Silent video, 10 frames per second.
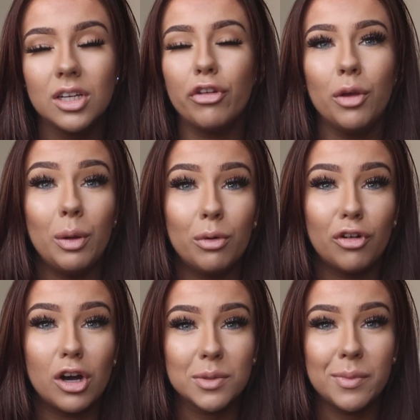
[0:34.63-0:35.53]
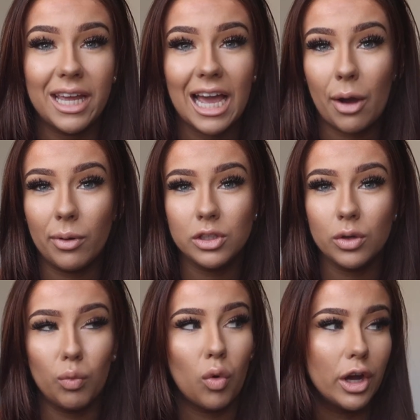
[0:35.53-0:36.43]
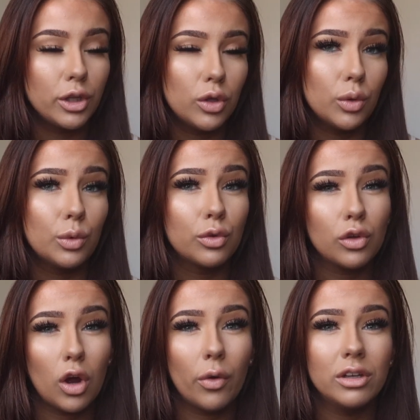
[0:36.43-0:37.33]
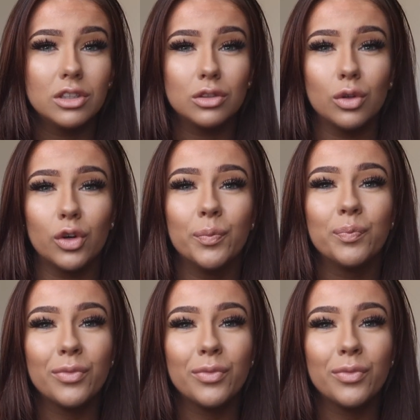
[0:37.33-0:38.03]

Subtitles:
A few people have asked me how I do it, what I use, so I just thought,